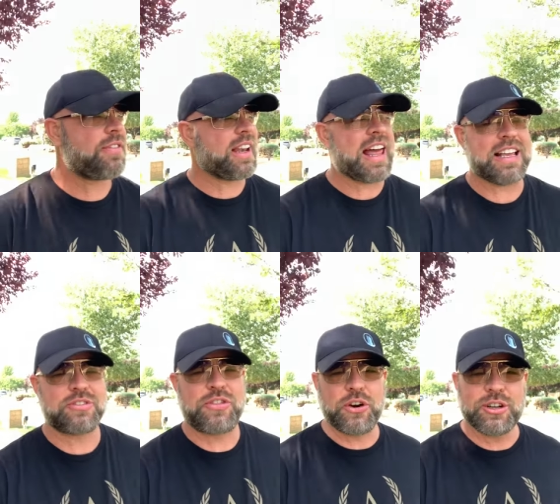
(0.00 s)
for the
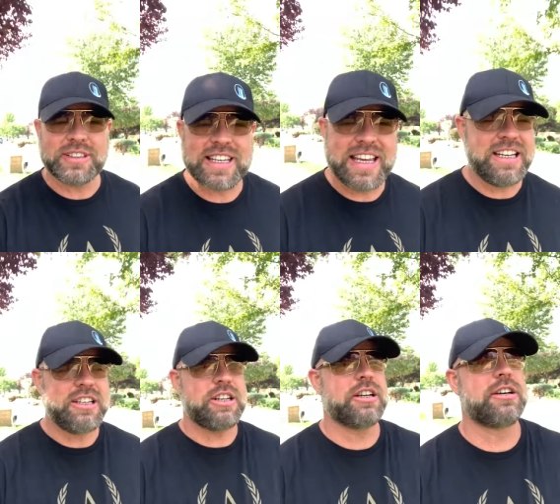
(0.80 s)
last 13
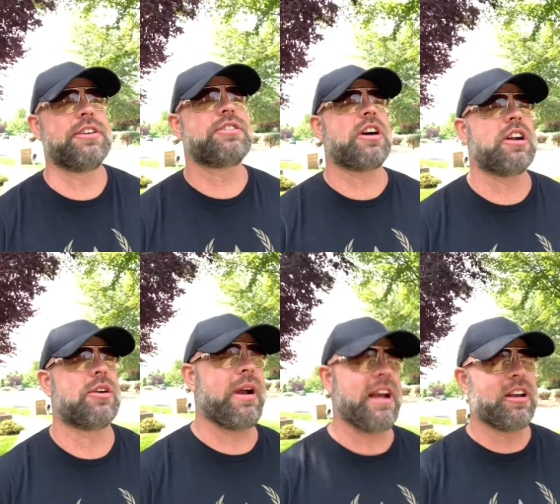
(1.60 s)
years on a
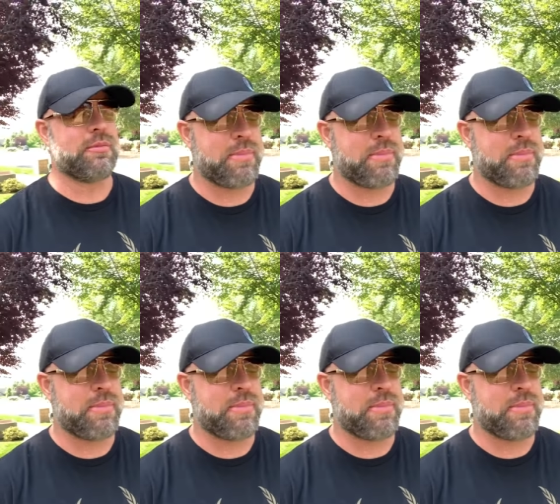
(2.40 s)
regular